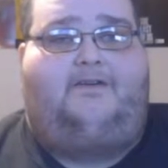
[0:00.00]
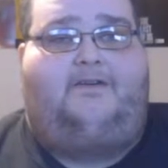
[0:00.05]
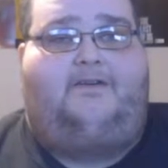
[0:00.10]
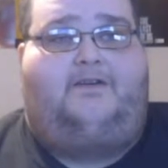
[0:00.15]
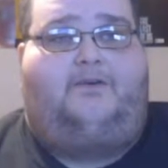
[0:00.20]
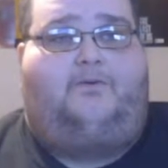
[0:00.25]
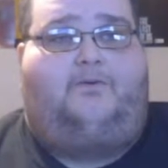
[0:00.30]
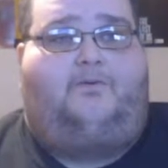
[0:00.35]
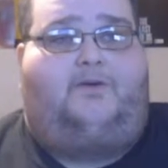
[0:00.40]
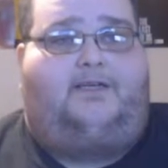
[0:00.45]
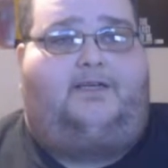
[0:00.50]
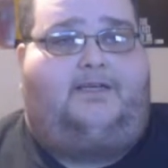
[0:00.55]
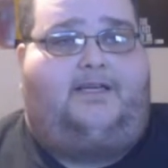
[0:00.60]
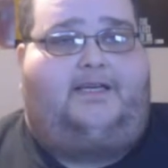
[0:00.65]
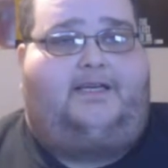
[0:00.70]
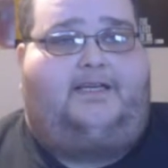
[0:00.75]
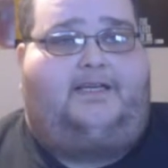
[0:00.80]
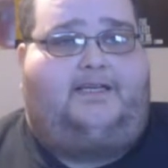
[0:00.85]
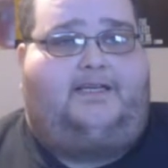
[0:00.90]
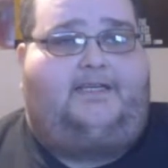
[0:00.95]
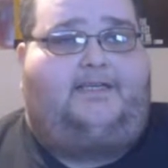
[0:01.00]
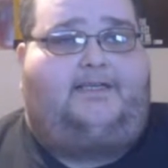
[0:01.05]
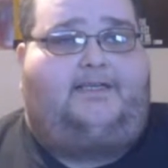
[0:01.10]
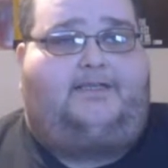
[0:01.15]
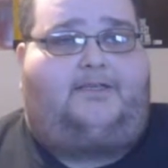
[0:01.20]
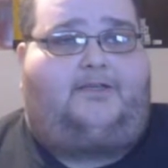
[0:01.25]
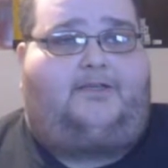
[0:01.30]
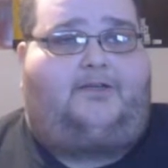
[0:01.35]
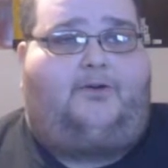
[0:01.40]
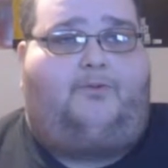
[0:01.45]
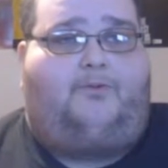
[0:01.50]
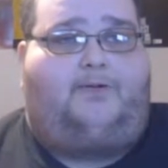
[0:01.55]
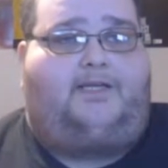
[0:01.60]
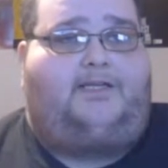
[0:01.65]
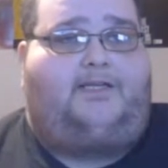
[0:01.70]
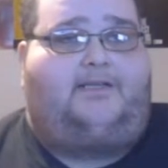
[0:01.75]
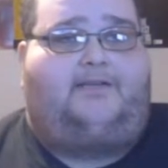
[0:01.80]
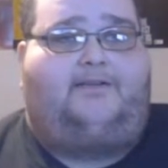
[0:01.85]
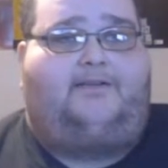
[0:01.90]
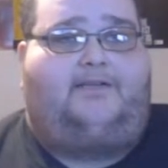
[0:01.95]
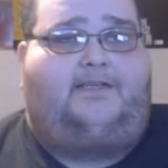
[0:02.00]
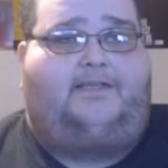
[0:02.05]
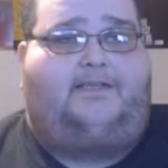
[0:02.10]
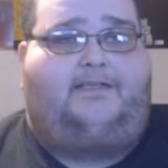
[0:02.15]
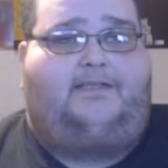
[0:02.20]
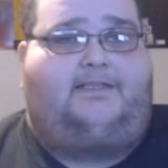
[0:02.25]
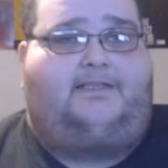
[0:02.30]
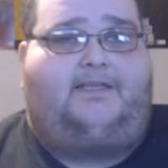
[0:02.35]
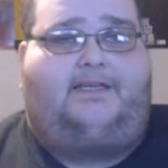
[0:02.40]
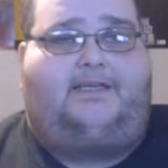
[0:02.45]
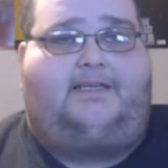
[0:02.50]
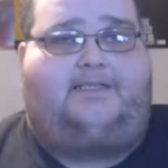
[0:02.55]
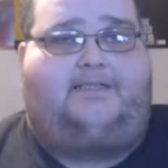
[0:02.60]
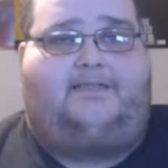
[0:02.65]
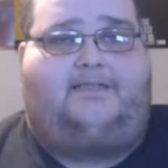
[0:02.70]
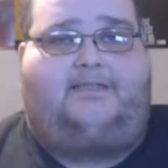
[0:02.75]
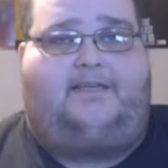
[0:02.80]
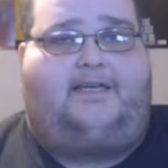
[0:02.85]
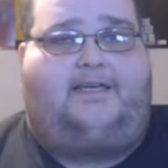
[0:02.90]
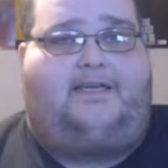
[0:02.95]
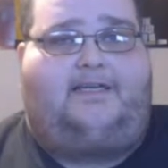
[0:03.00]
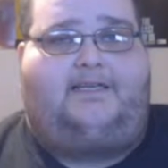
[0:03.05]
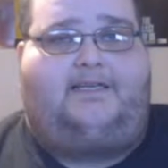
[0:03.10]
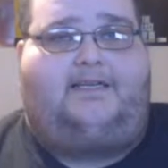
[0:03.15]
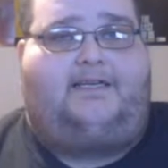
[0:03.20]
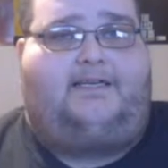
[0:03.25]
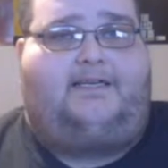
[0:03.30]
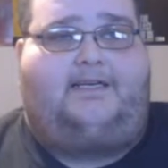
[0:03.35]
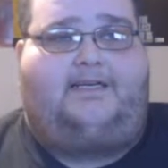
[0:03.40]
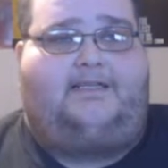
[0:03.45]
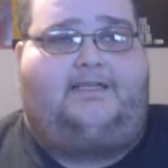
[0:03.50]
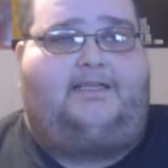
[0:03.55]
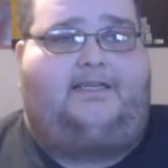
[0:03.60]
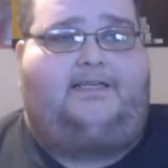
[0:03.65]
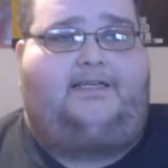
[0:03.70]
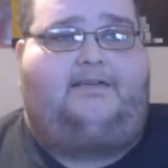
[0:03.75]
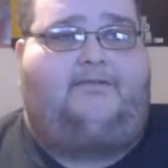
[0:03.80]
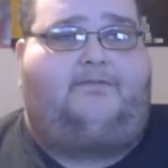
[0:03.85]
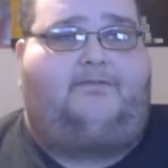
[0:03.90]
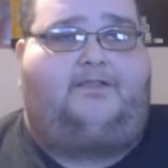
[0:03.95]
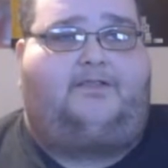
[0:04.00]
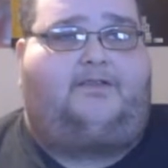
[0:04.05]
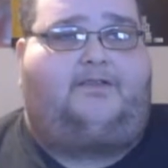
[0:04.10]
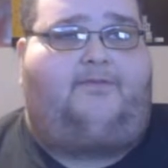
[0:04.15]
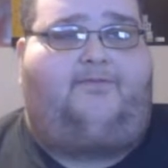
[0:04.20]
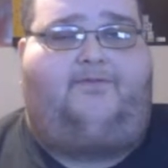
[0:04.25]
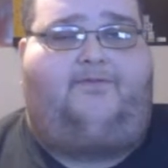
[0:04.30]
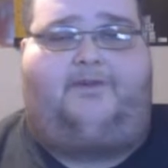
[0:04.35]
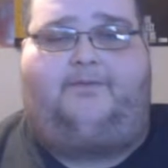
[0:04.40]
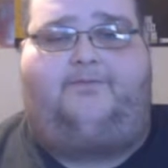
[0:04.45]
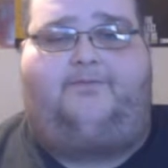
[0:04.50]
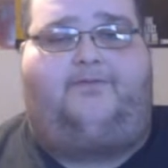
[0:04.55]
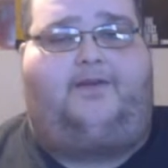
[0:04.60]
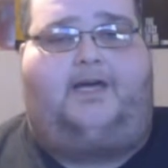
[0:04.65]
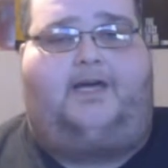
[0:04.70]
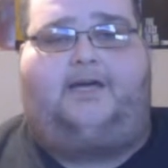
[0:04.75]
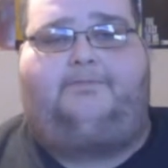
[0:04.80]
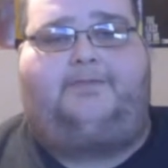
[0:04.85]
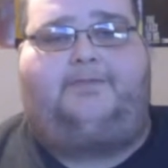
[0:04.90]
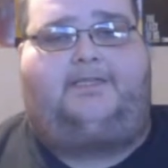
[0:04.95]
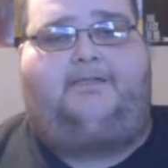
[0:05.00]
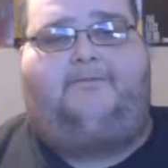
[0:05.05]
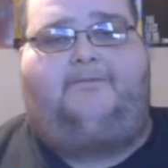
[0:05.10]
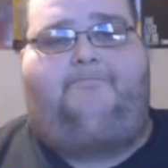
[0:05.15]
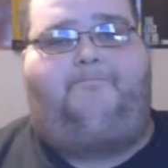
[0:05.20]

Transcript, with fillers: One day it's 20 degrees, the next it's 80, and then it just flip flops.